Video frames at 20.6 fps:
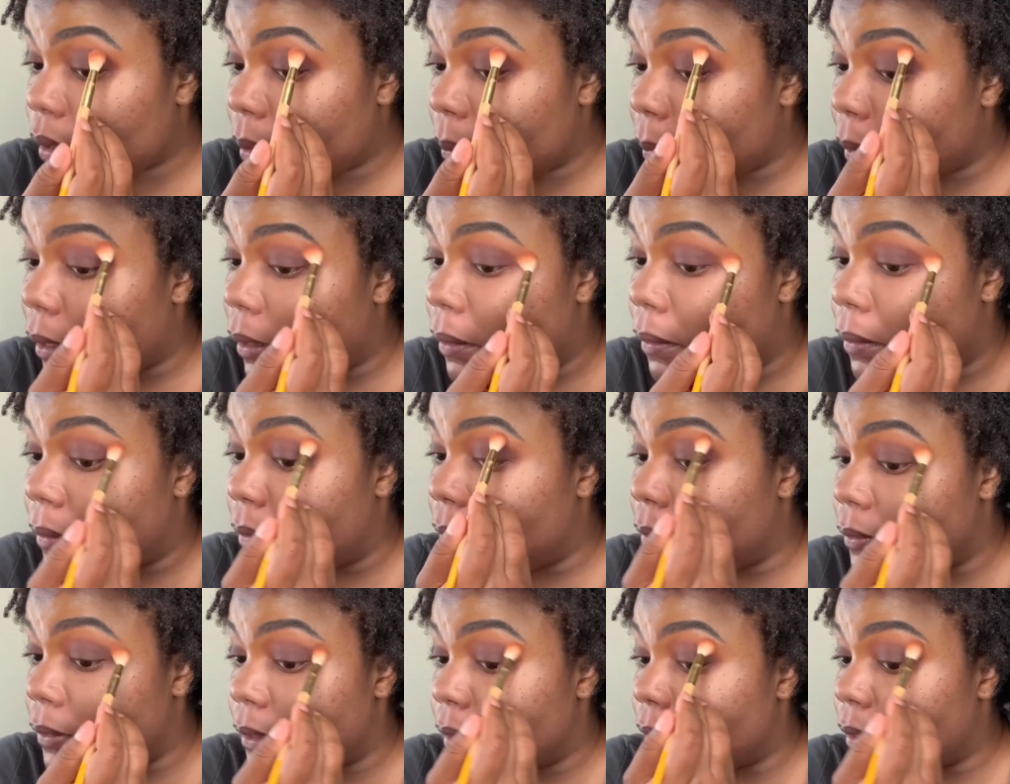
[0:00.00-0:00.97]
And go
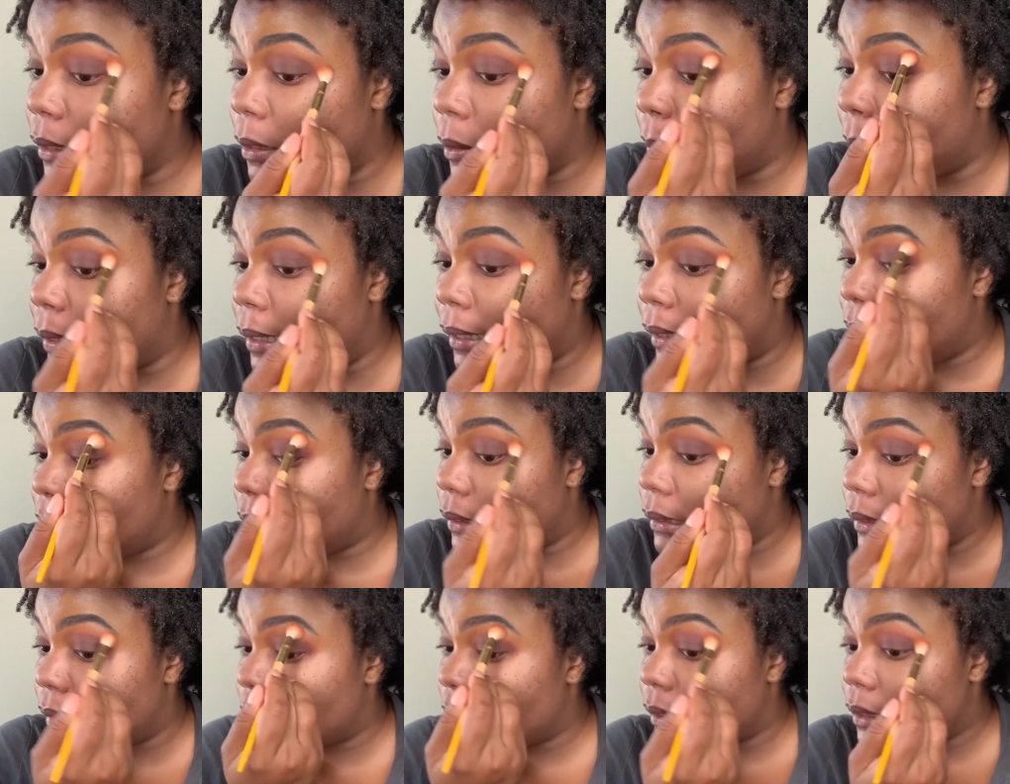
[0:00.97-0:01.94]
over a little bit,
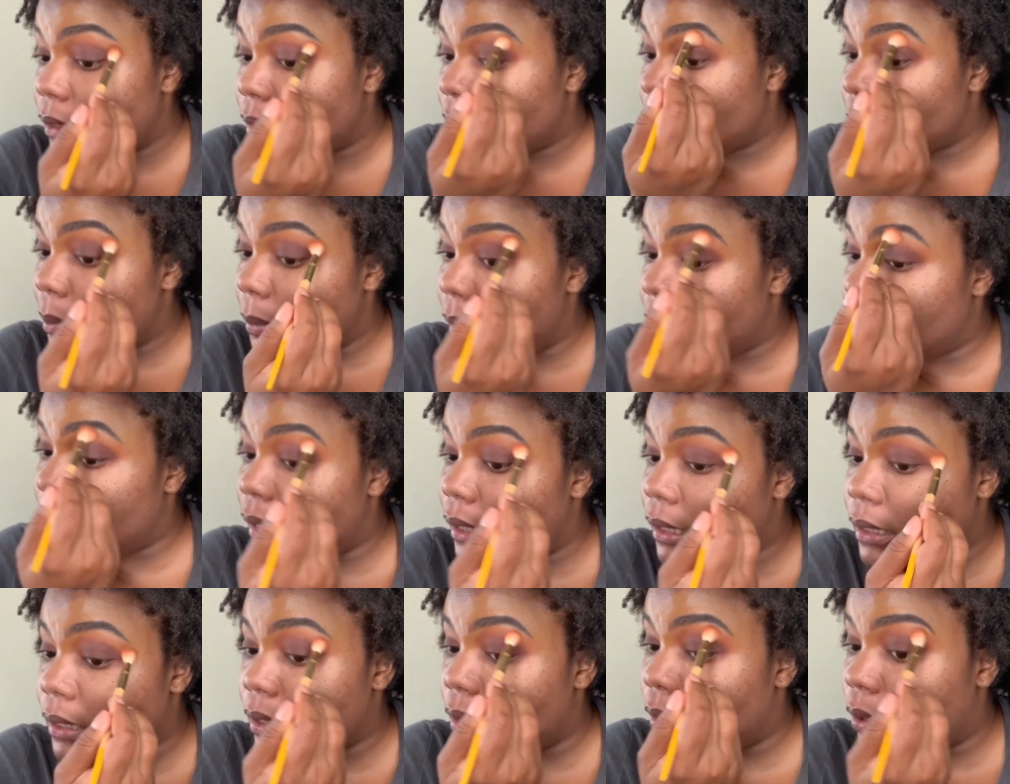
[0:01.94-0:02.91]
blend
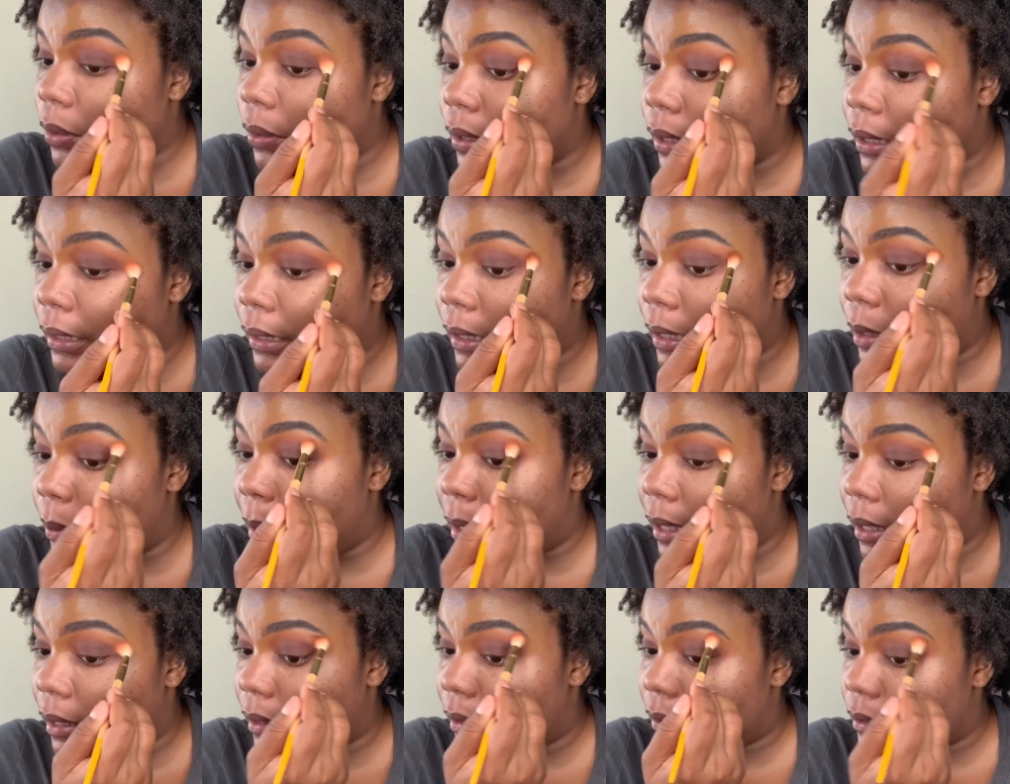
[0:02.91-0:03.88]
this little corner a little
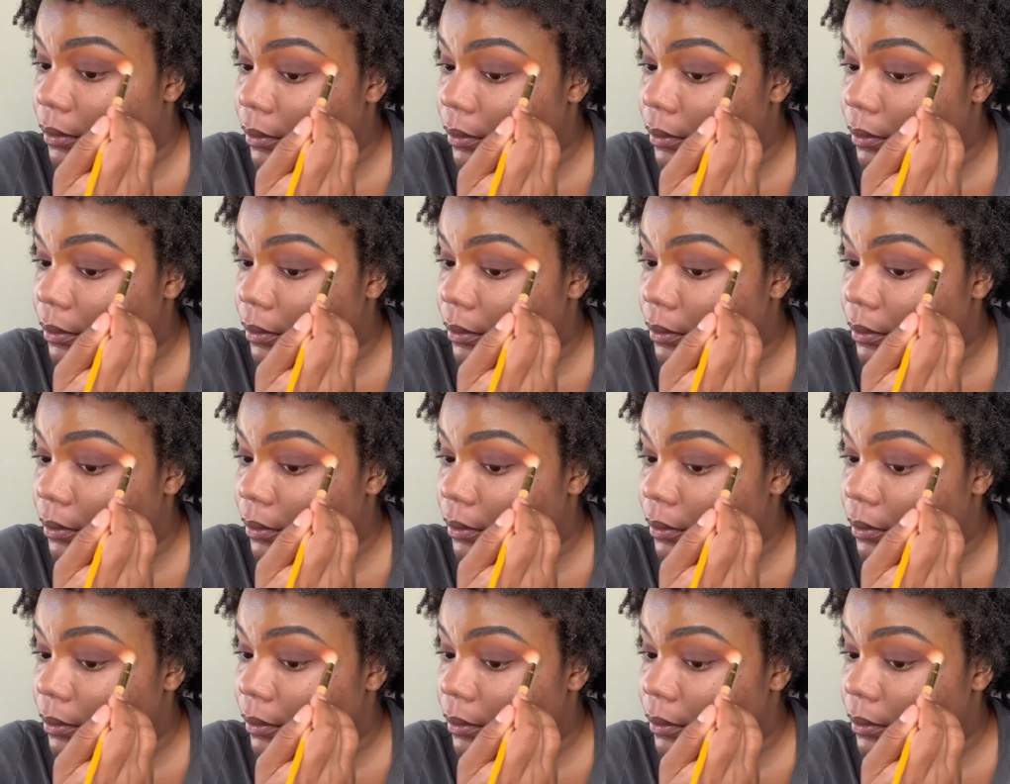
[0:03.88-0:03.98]
bit.